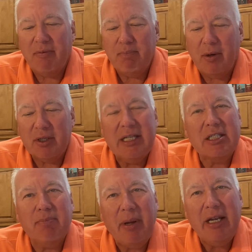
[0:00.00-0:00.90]

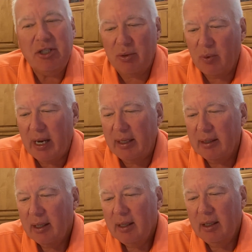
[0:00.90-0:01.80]
participation rate,
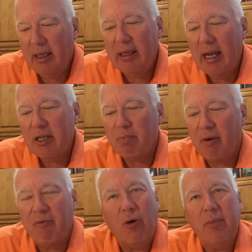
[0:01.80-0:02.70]
index
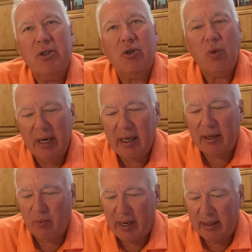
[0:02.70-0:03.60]
performance
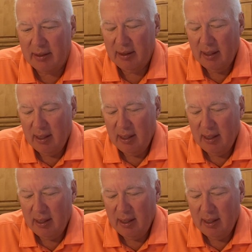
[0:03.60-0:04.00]
crediting rate,